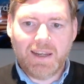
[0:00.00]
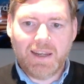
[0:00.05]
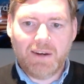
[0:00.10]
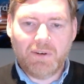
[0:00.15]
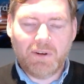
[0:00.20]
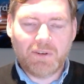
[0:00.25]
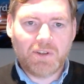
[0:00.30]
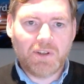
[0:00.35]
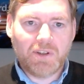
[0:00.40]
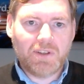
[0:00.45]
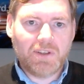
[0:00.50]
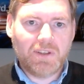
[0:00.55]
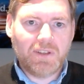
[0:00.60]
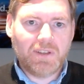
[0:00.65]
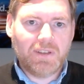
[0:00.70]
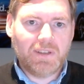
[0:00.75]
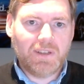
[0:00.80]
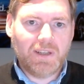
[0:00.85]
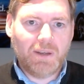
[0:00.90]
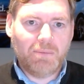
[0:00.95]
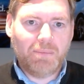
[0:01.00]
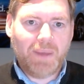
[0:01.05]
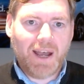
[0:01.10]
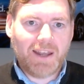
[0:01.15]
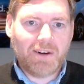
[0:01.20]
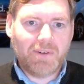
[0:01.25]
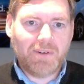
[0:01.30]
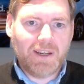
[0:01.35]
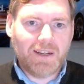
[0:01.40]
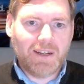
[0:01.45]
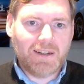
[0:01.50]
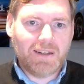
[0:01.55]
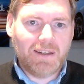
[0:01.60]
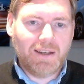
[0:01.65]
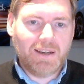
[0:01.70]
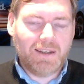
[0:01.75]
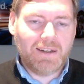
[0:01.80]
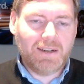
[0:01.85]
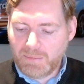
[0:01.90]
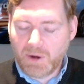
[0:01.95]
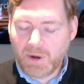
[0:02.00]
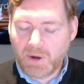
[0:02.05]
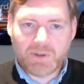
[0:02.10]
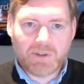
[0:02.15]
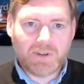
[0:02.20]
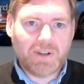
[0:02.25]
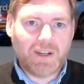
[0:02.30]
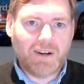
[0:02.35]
they're not just a battery and a motor,